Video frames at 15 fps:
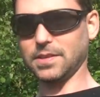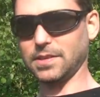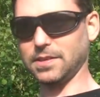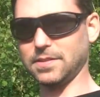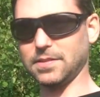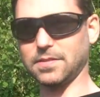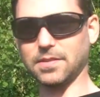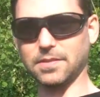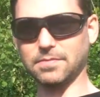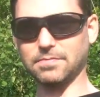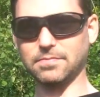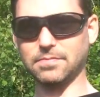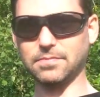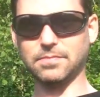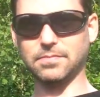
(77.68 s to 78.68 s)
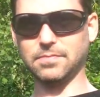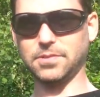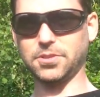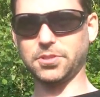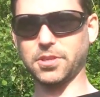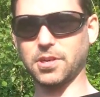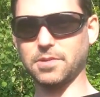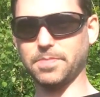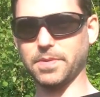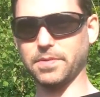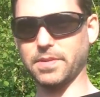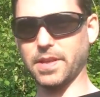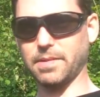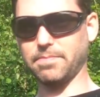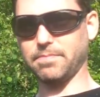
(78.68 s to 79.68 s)
This is sharper
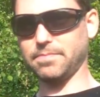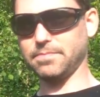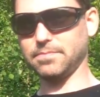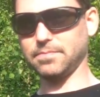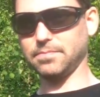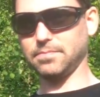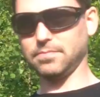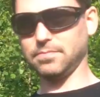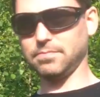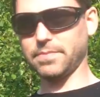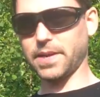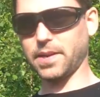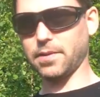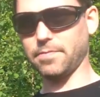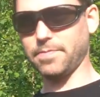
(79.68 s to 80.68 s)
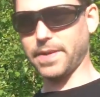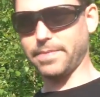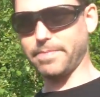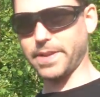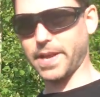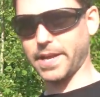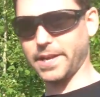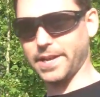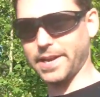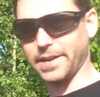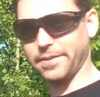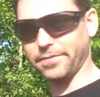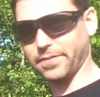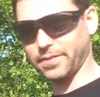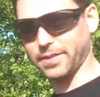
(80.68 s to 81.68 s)
than many of my
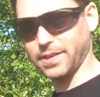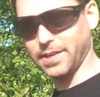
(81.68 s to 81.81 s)
knives.